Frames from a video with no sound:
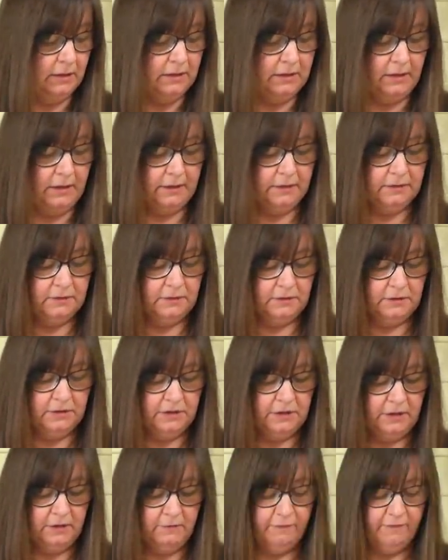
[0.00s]
nice on the
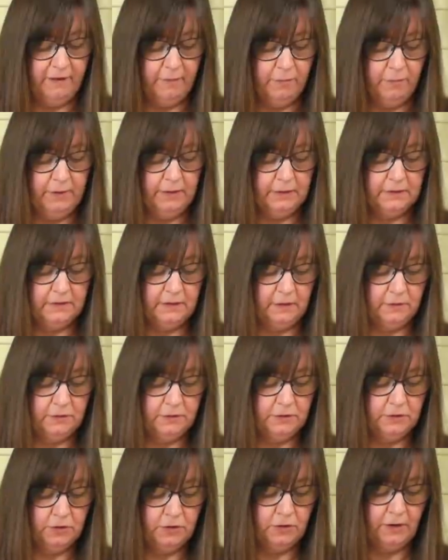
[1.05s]
dark fabric. So
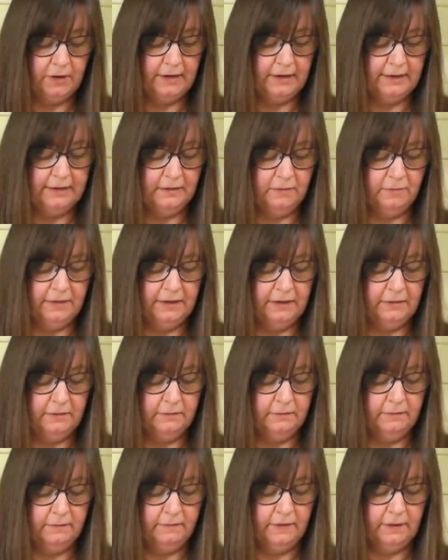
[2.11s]
just try a little bit
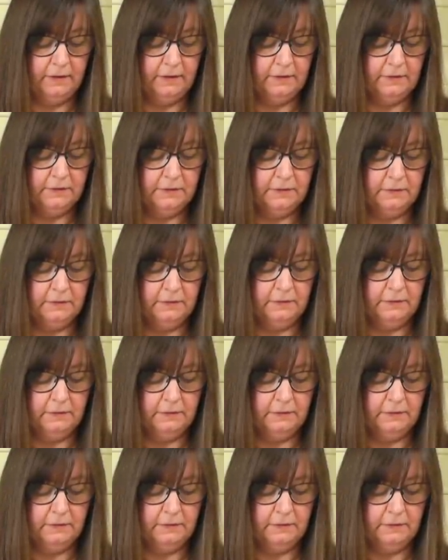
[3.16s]
first.